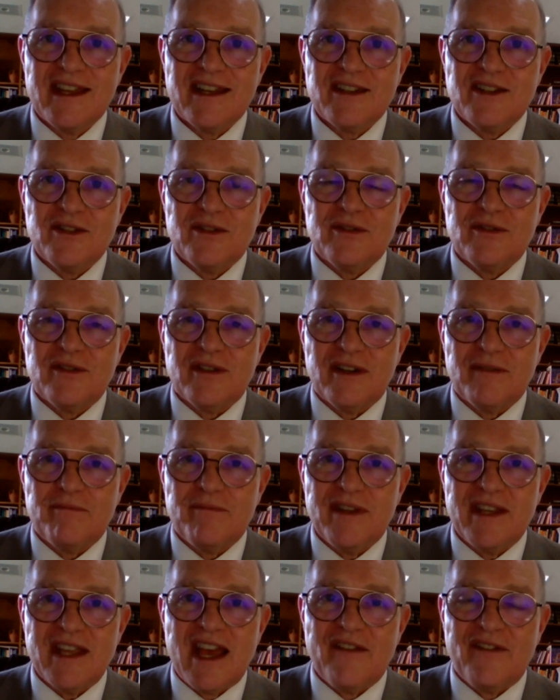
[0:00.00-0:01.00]
to
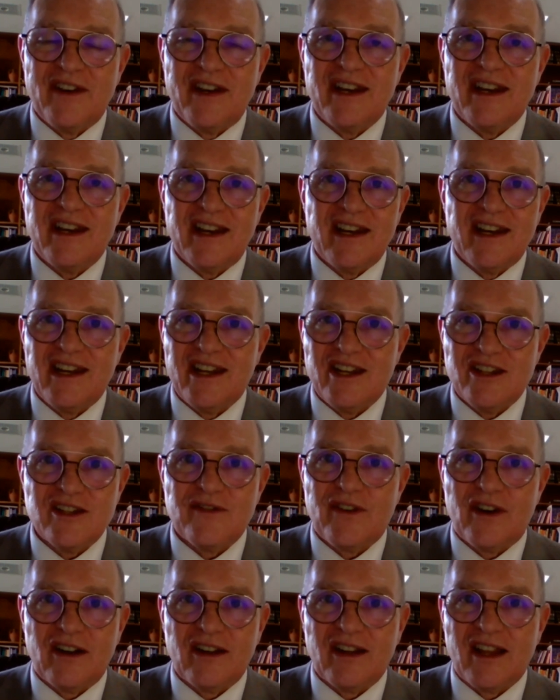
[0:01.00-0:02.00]
be evident in each
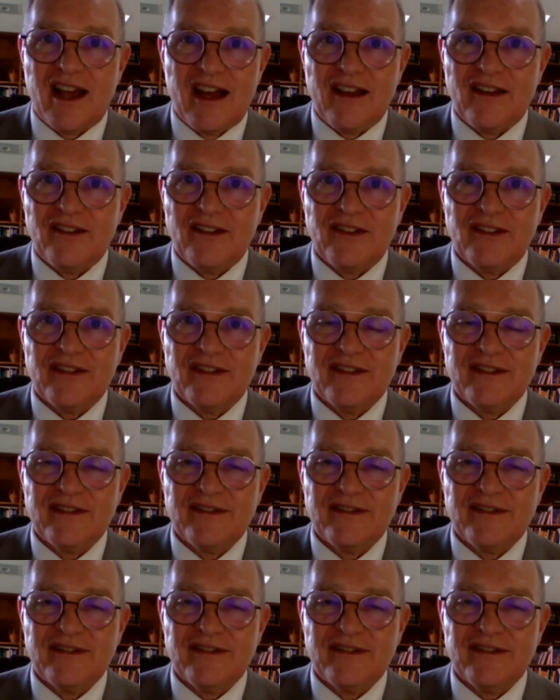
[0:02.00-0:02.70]
of our lives.